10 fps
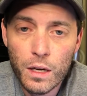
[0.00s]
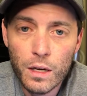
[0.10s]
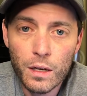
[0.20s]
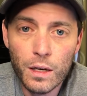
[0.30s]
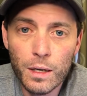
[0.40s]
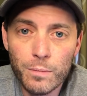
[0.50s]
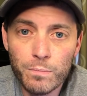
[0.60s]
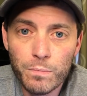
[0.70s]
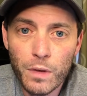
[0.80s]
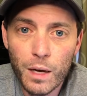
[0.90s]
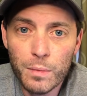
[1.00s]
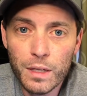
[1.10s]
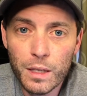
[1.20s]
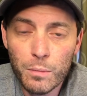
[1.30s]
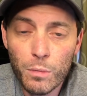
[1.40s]
Um, I'm
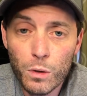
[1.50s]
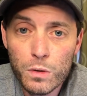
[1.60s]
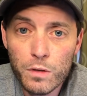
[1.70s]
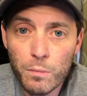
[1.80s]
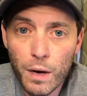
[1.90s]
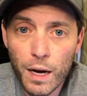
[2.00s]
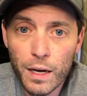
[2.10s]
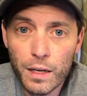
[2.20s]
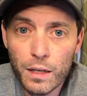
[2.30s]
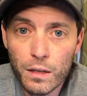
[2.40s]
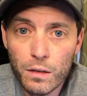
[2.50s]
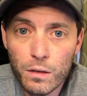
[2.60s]
getting most of my